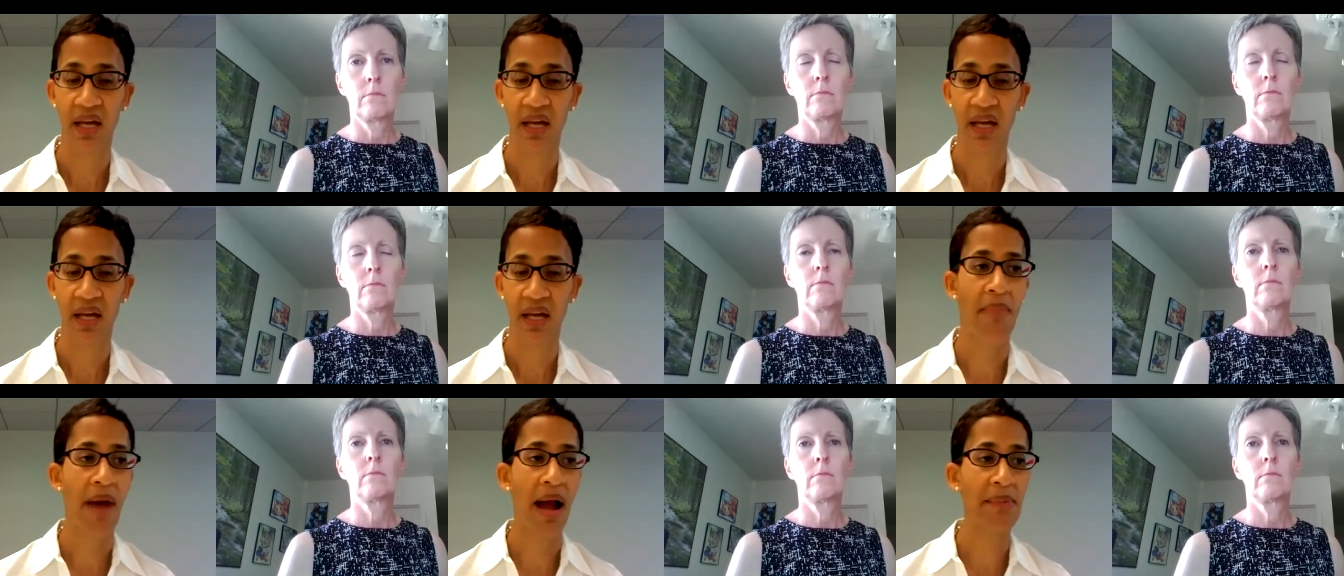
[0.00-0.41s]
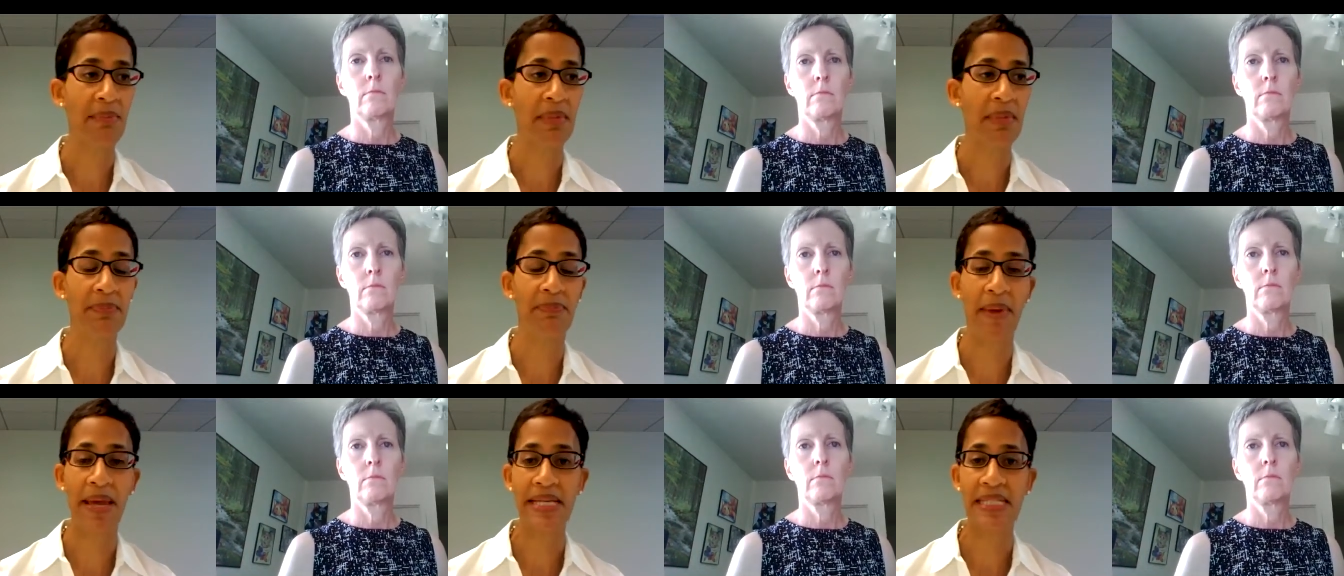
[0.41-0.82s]
Speaker 1: might be
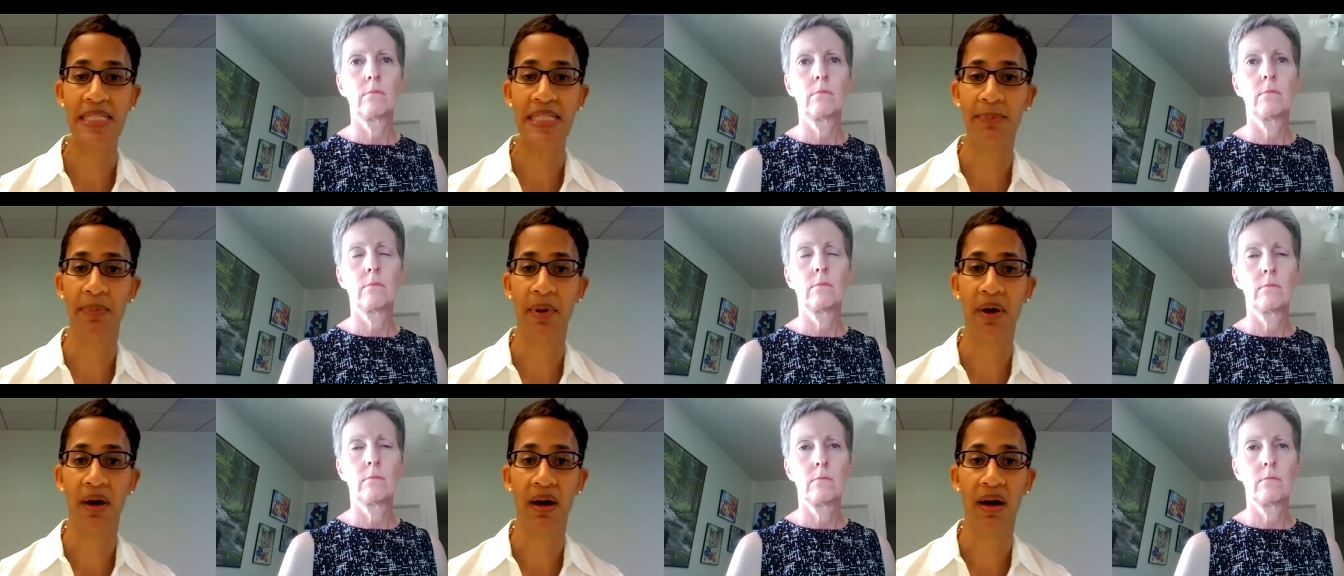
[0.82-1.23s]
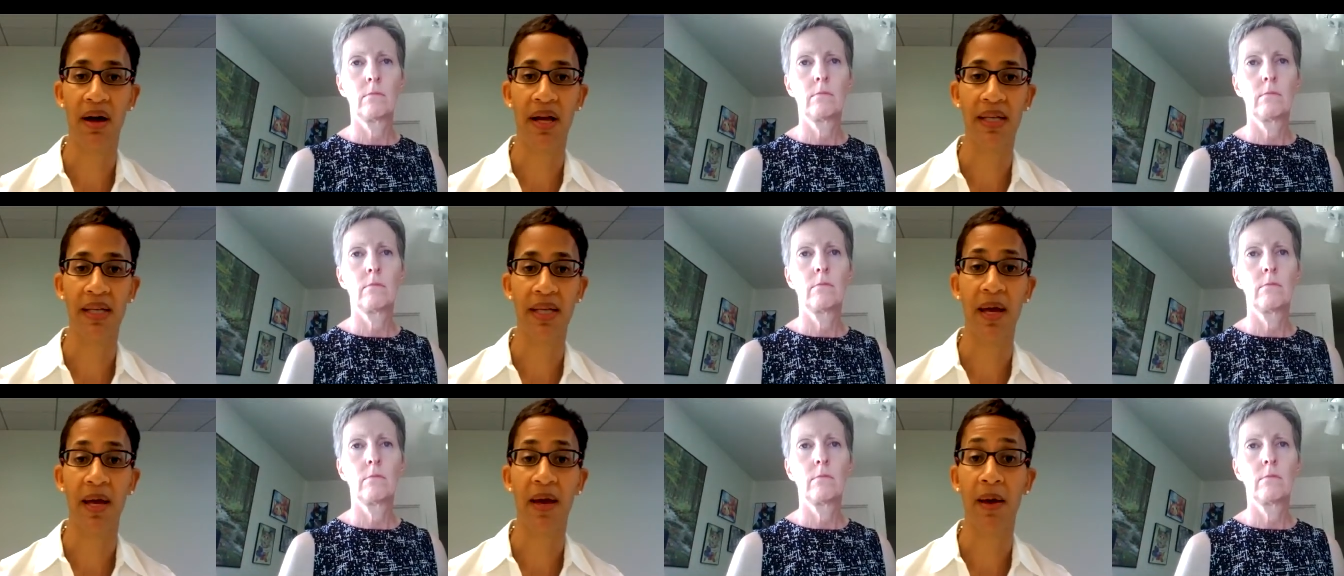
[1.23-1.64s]
based upon
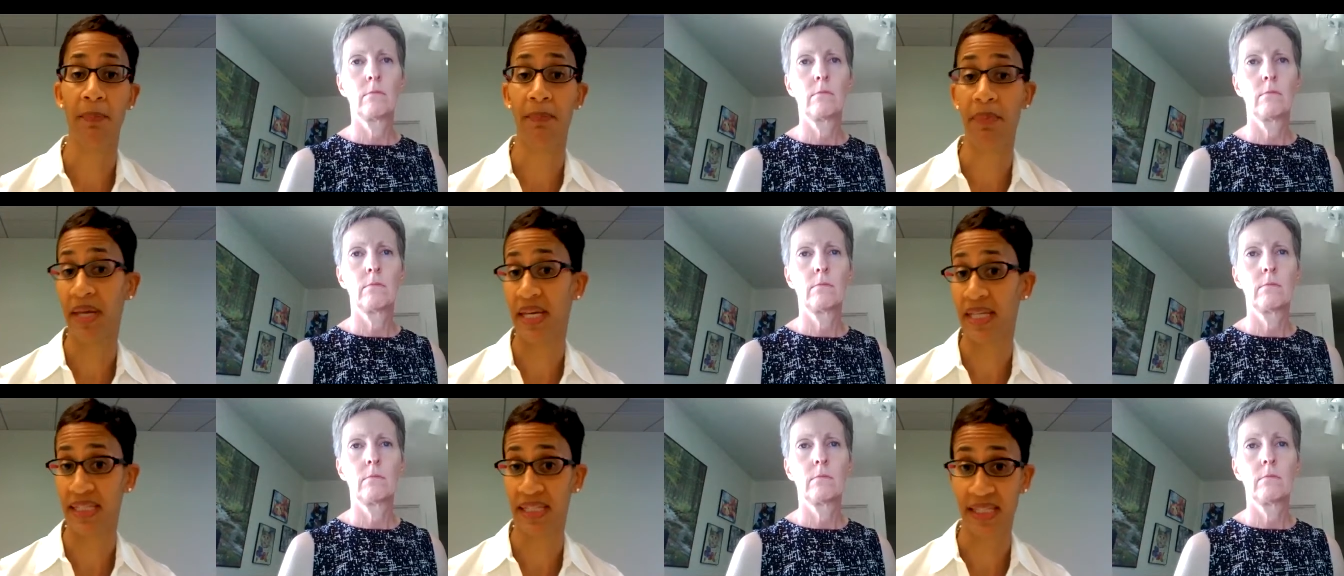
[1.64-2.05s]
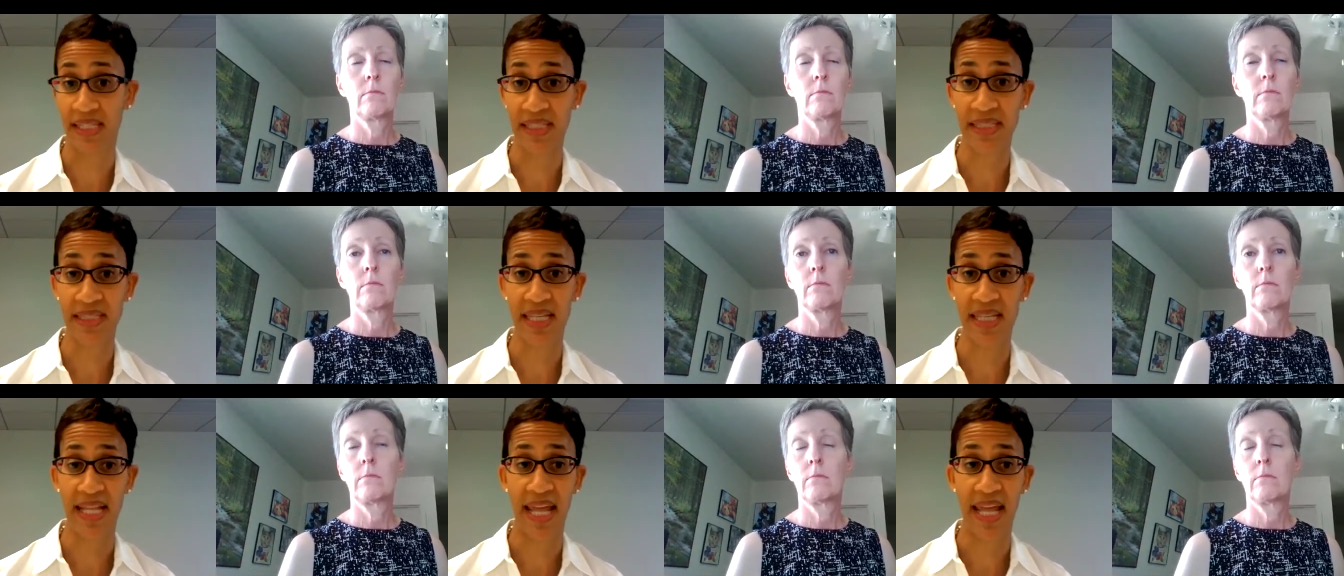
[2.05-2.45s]
opinions
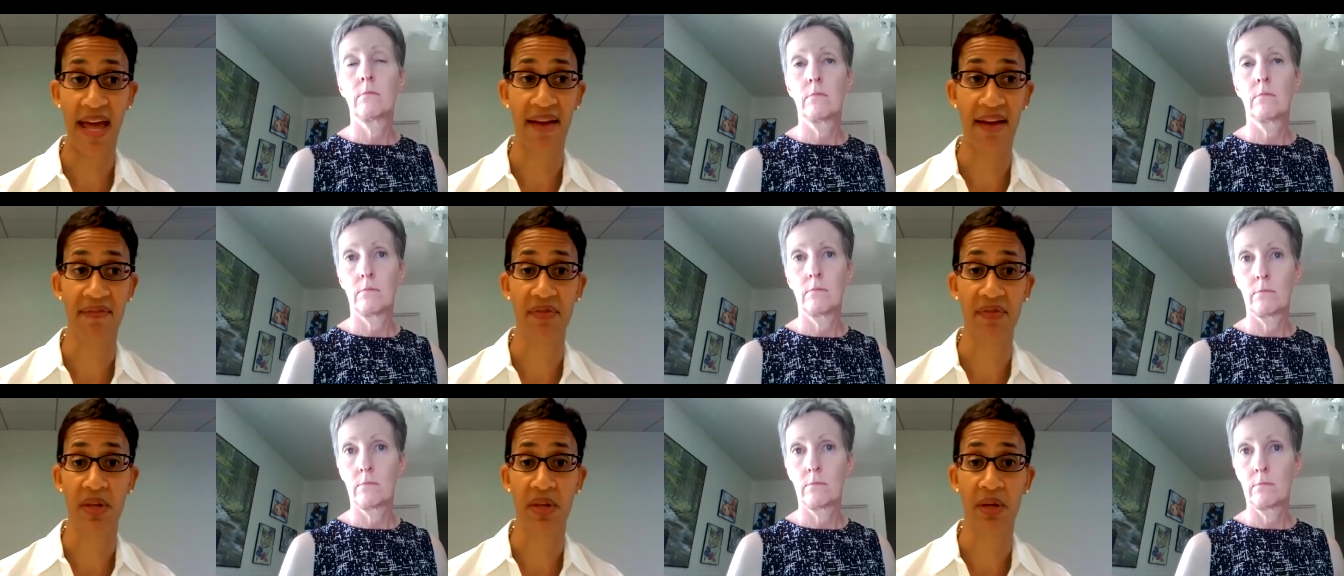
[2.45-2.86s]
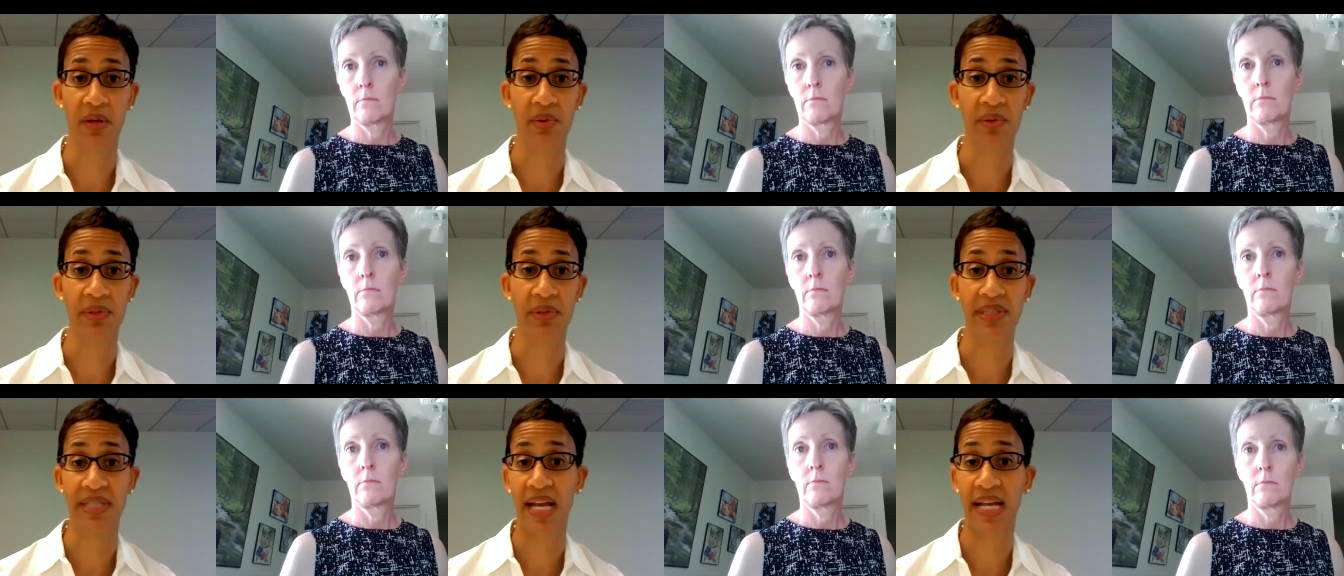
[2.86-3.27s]
that have no
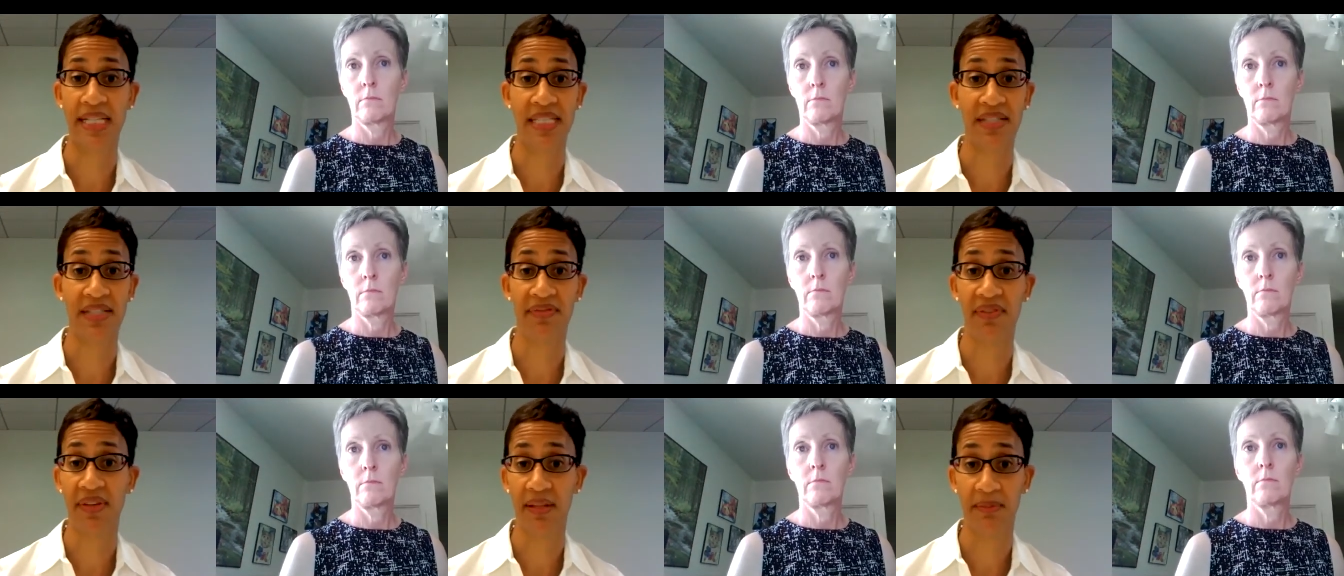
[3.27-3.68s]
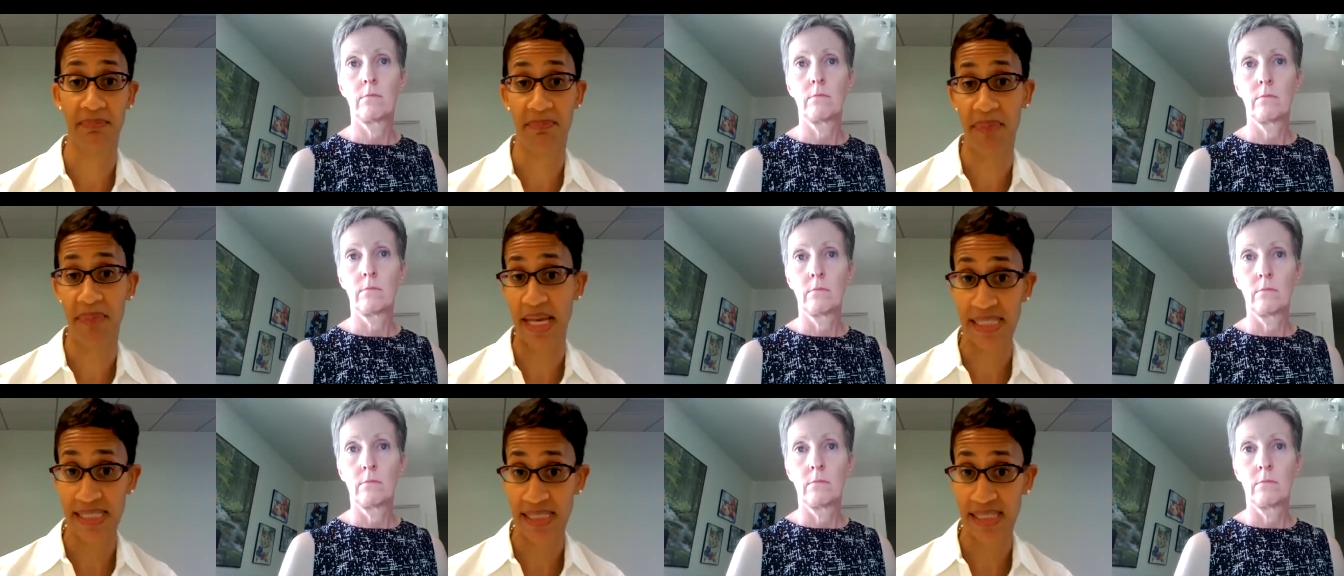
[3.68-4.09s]
scientific
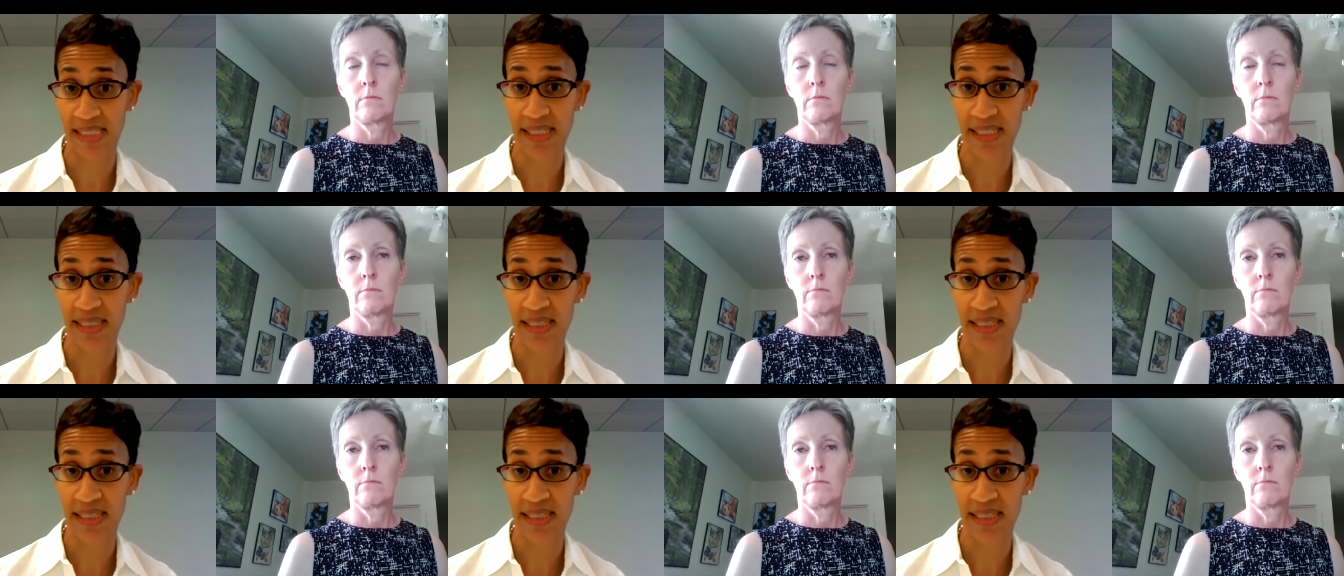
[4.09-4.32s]
basis,